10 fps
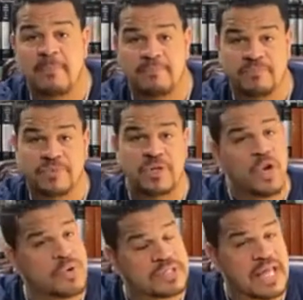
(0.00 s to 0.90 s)
them.
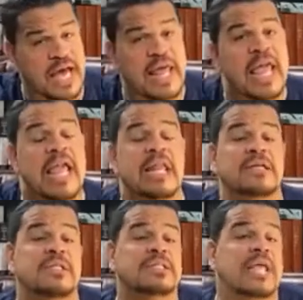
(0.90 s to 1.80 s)
Notice that.
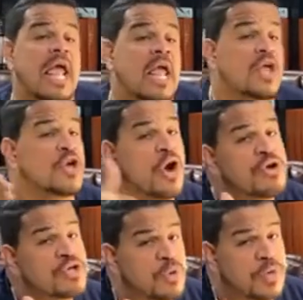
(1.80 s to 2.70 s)
He doesn't say
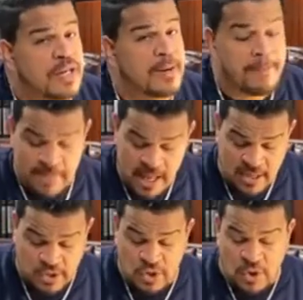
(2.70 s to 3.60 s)
you're doing it.
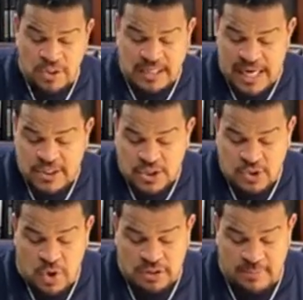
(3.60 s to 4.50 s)
You notice he
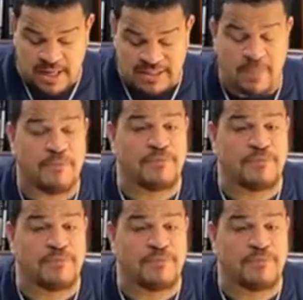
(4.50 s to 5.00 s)
just talked about